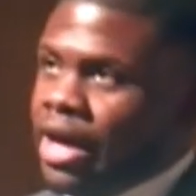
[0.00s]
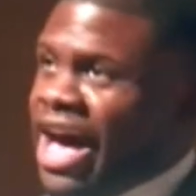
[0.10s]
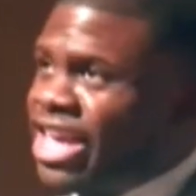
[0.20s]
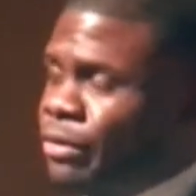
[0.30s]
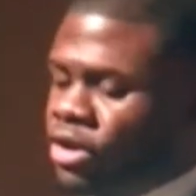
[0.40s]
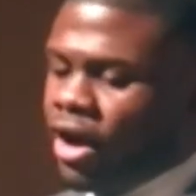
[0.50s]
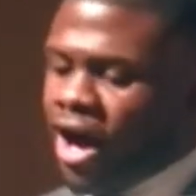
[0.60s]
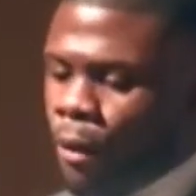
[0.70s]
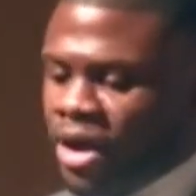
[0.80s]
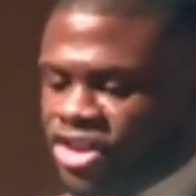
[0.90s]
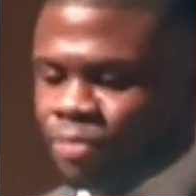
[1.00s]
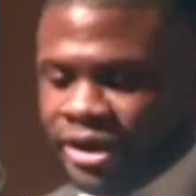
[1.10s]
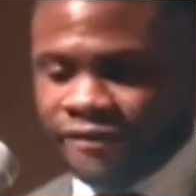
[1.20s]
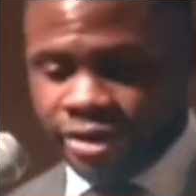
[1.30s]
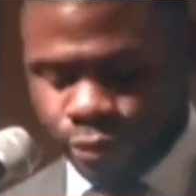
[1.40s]
I can recall one
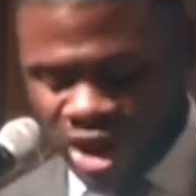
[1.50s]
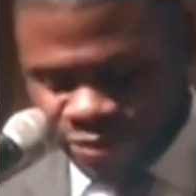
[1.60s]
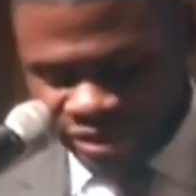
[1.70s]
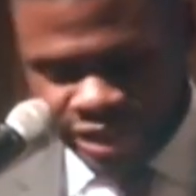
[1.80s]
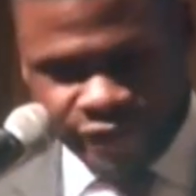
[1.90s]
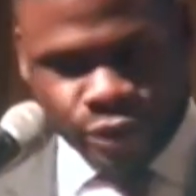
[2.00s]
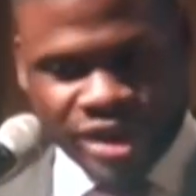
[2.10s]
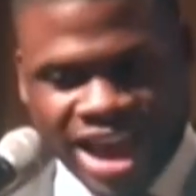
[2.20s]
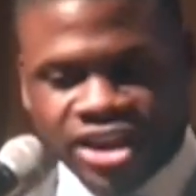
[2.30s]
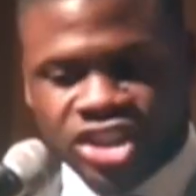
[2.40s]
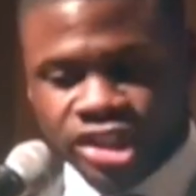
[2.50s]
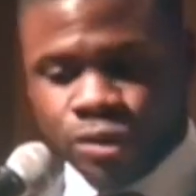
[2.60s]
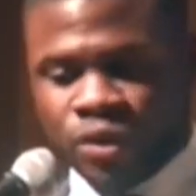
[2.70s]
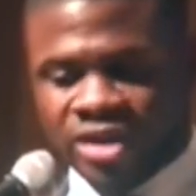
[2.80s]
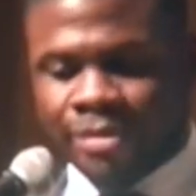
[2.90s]
specific
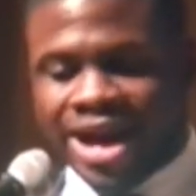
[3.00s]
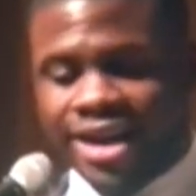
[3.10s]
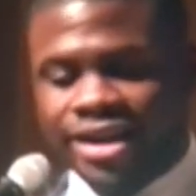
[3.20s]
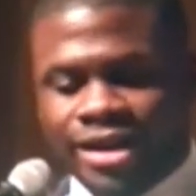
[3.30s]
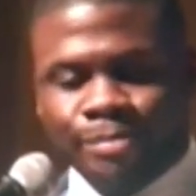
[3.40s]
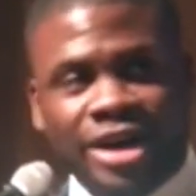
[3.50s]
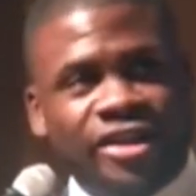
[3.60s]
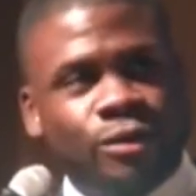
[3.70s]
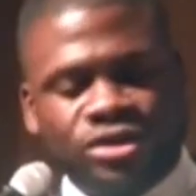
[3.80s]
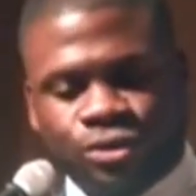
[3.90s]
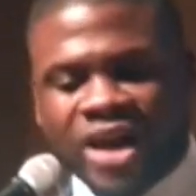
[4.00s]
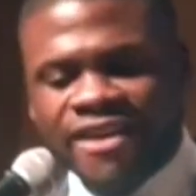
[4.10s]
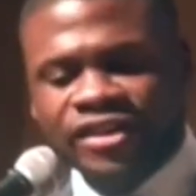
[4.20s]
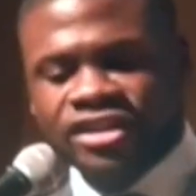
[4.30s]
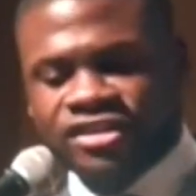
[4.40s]
occasion when my mother was
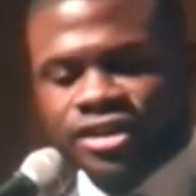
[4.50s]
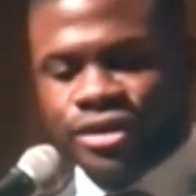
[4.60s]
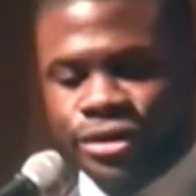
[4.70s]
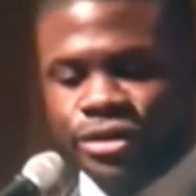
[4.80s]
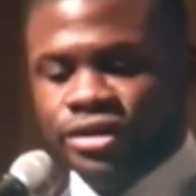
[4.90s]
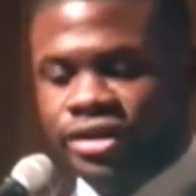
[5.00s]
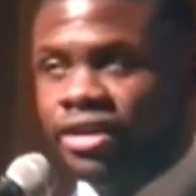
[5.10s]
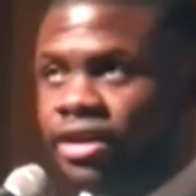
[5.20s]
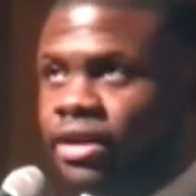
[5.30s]
greatly concerned